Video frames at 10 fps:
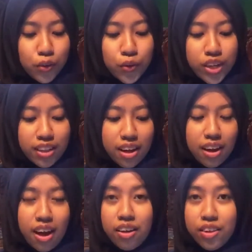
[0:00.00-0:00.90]
to get
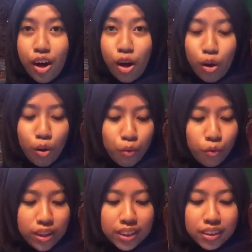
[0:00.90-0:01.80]
an idea of
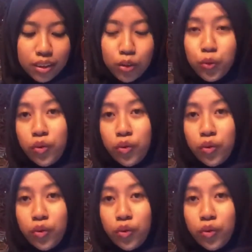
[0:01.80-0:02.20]
what to